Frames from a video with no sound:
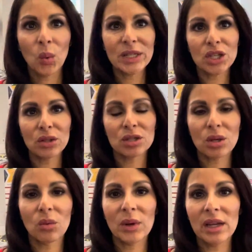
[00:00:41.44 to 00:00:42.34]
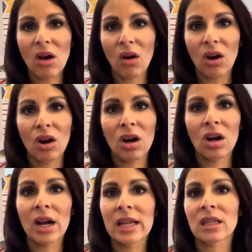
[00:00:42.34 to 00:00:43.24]
We do. So we
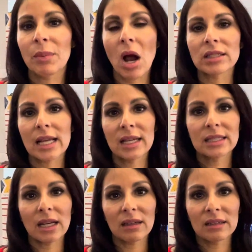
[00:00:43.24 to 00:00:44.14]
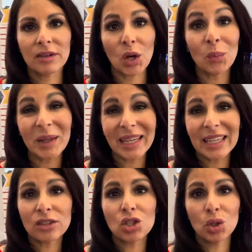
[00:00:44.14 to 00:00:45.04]
are in the process of
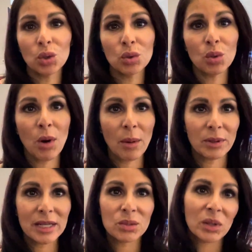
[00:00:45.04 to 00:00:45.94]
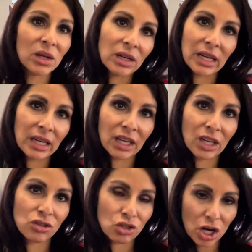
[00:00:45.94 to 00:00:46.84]
opening two new properties. We're in
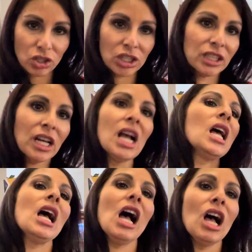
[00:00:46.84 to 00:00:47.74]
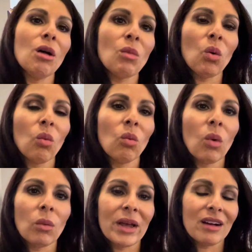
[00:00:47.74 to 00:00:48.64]
construction. Um,
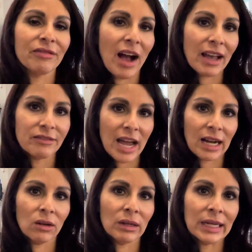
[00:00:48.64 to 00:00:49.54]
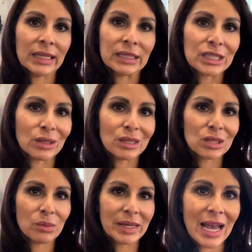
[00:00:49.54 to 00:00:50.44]
we have five now, and so
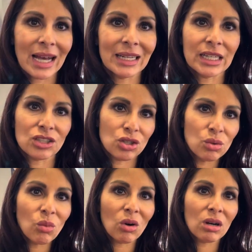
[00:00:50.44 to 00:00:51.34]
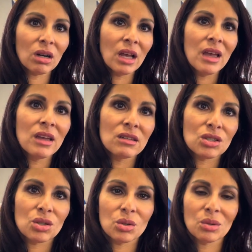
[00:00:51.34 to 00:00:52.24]
this will be adding two more
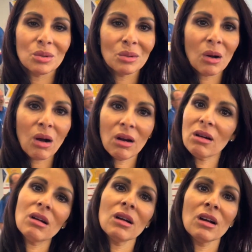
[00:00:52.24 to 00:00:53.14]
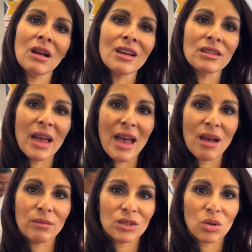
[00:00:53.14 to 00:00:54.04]
to our
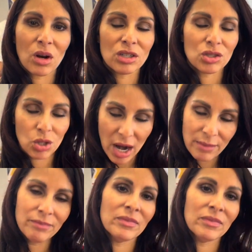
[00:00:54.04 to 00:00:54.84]
um, to our tribe